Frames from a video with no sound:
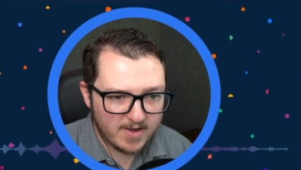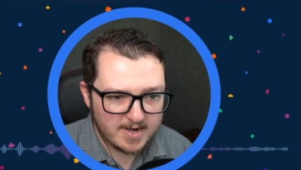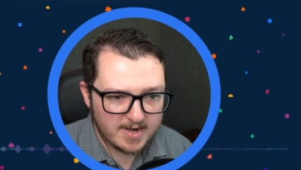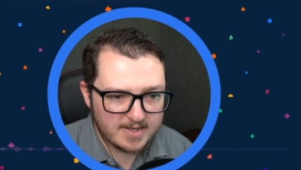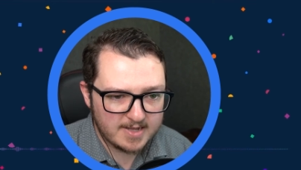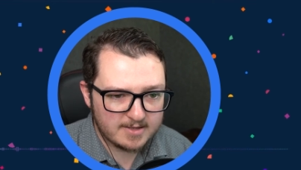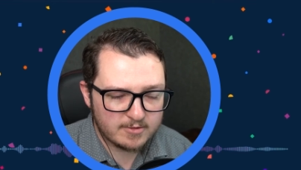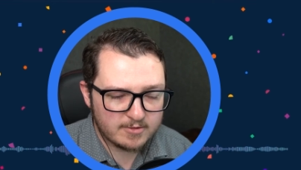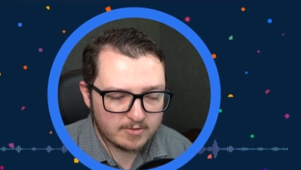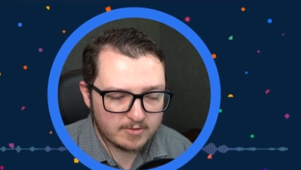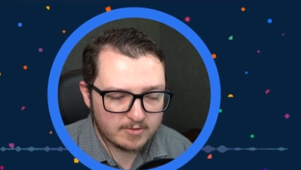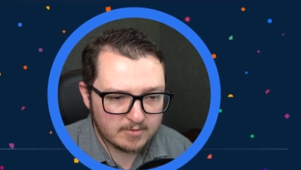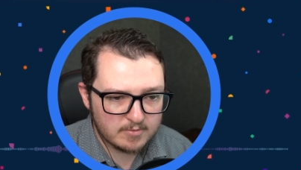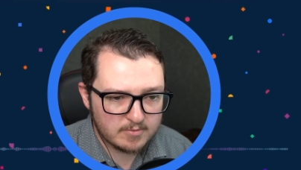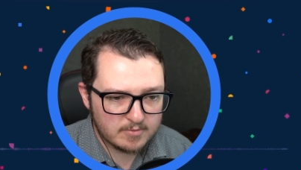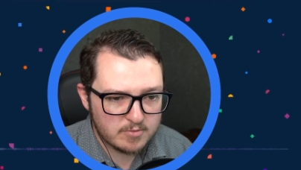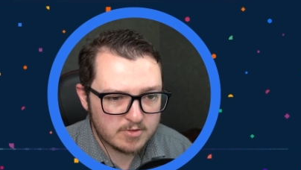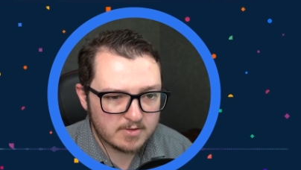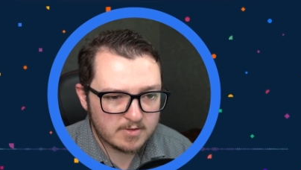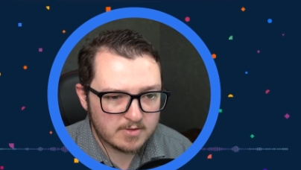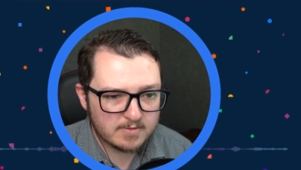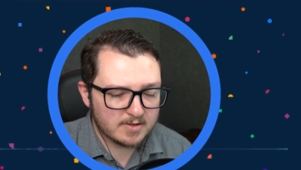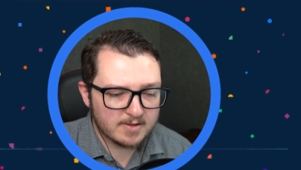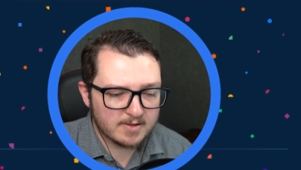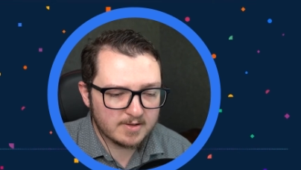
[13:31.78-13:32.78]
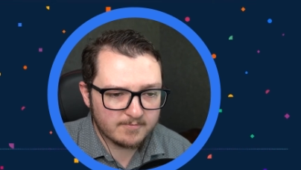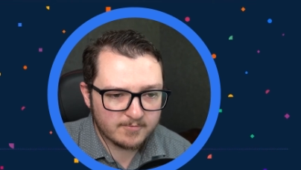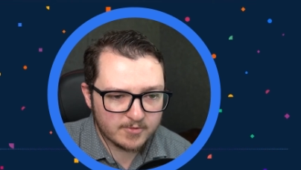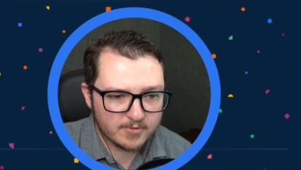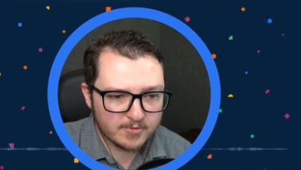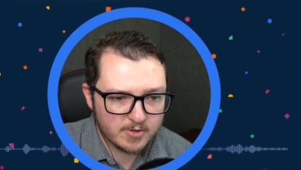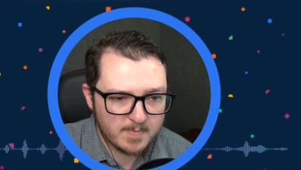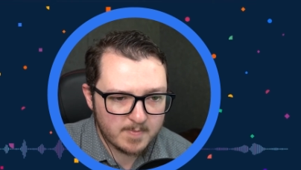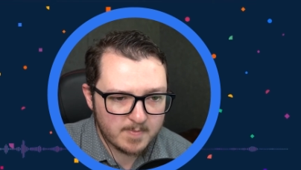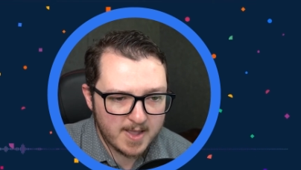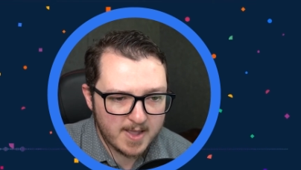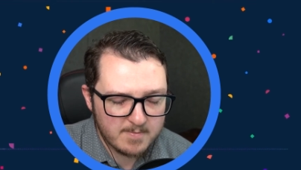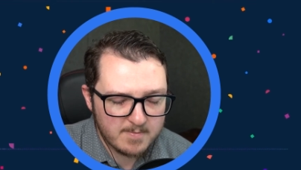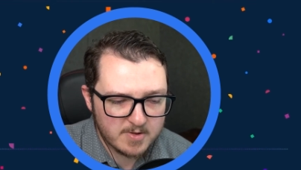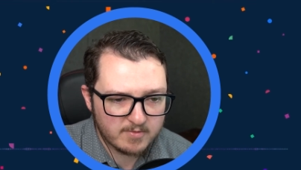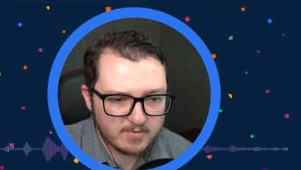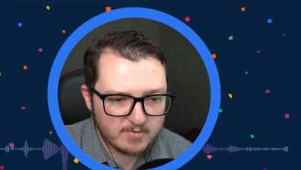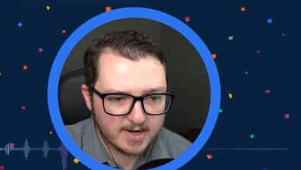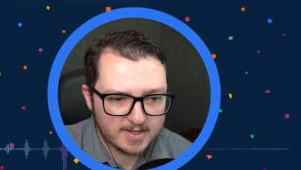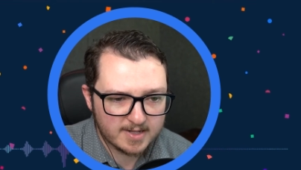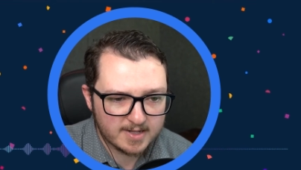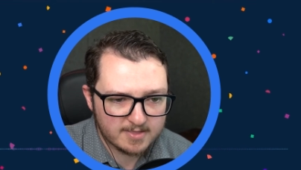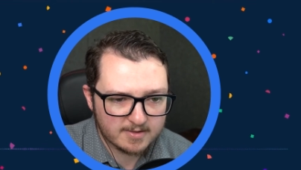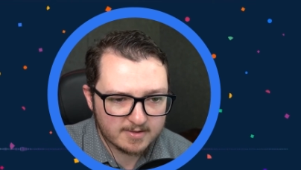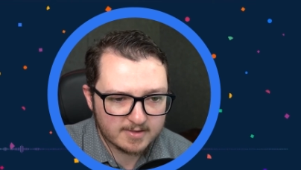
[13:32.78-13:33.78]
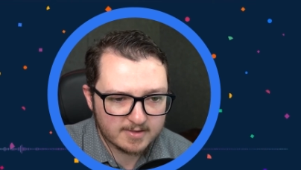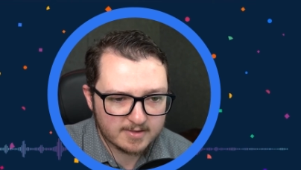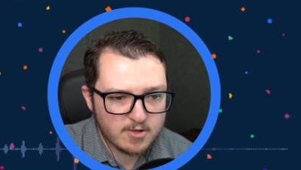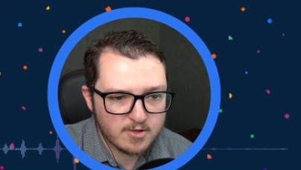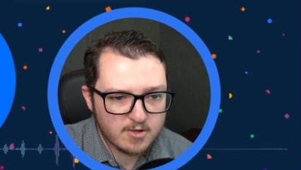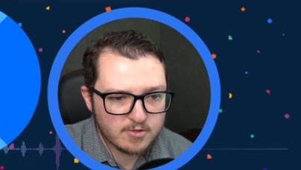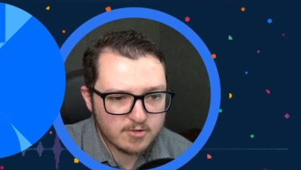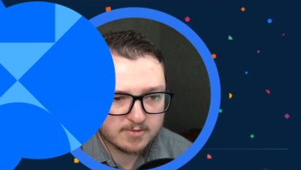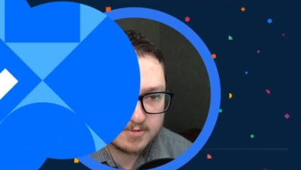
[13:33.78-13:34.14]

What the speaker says: a solution for your payment reconciliation?